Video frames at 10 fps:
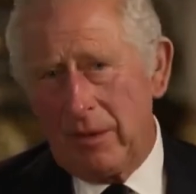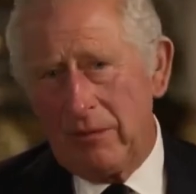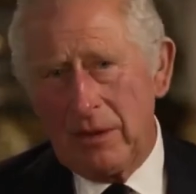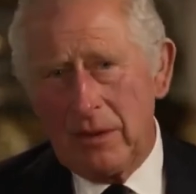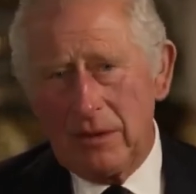
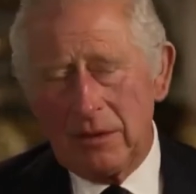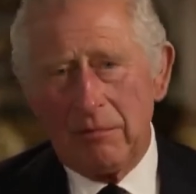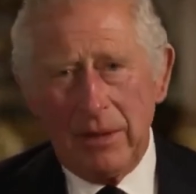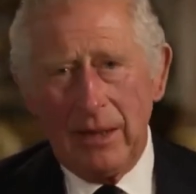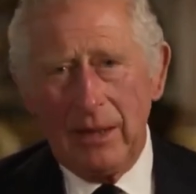privileged to
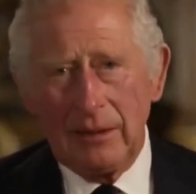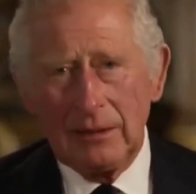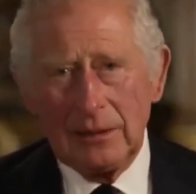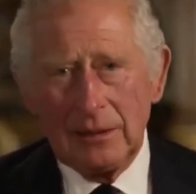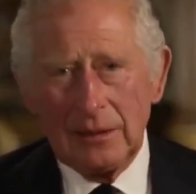bear
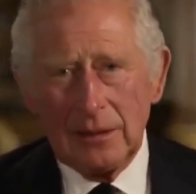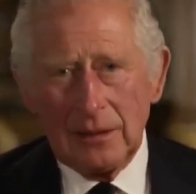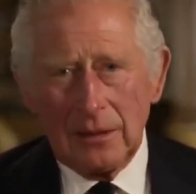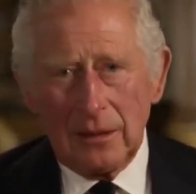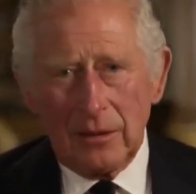
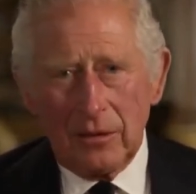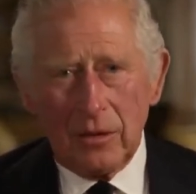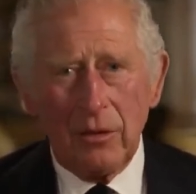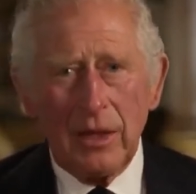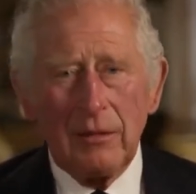
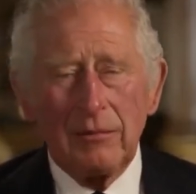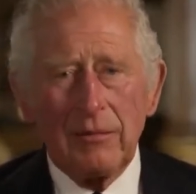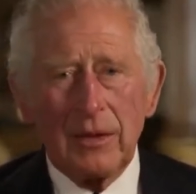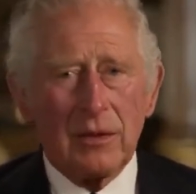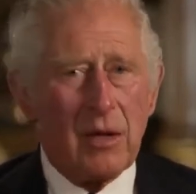during
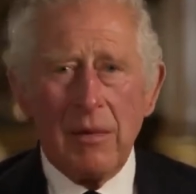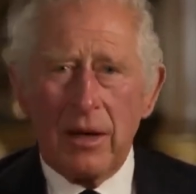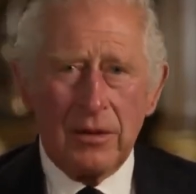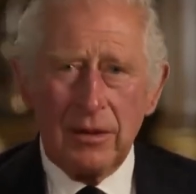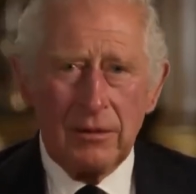so
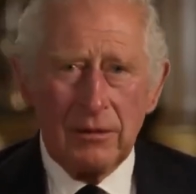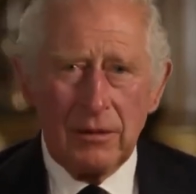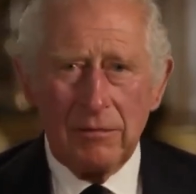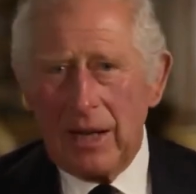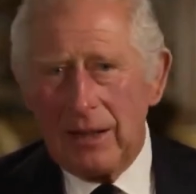much
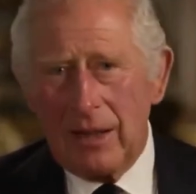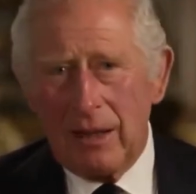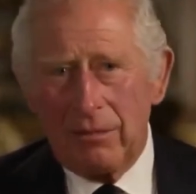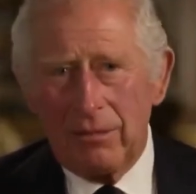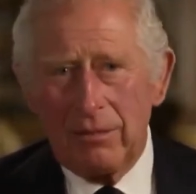of my
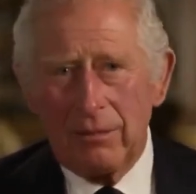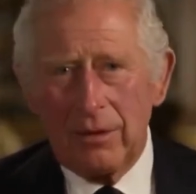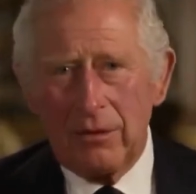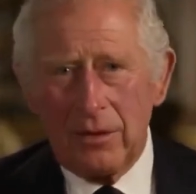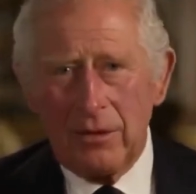life
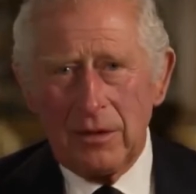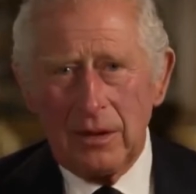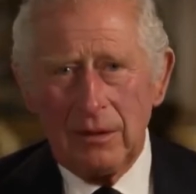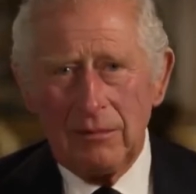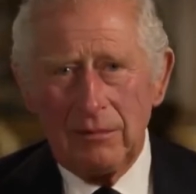and duty.